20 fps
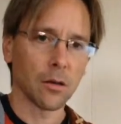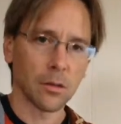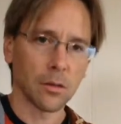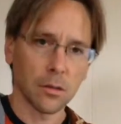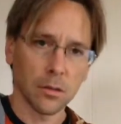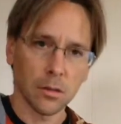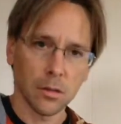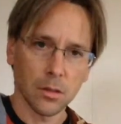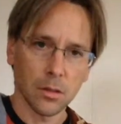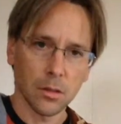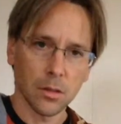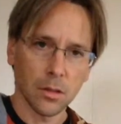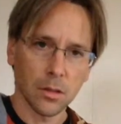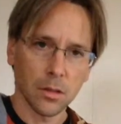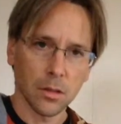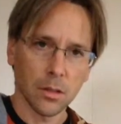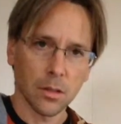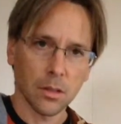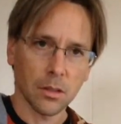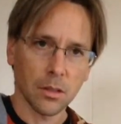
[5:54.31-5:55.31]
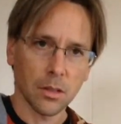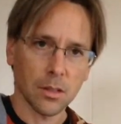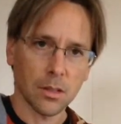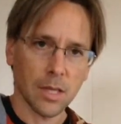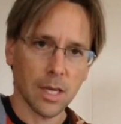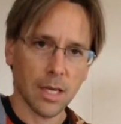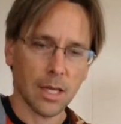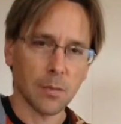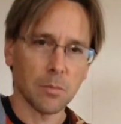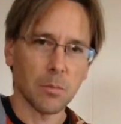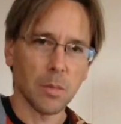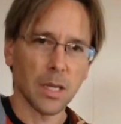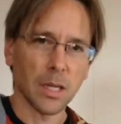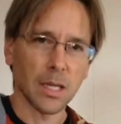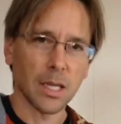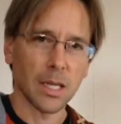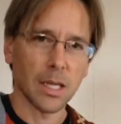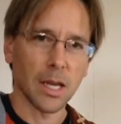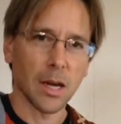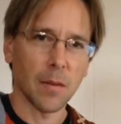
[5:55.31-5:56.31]
because that can
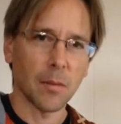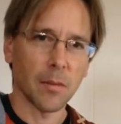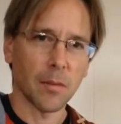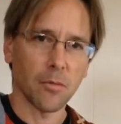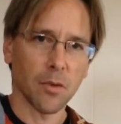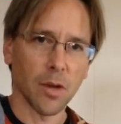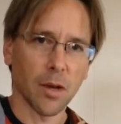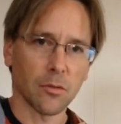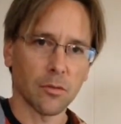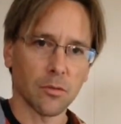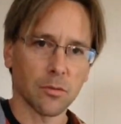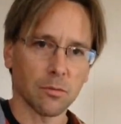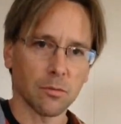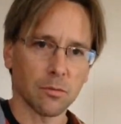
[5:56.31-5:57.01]
muddy it up if you have.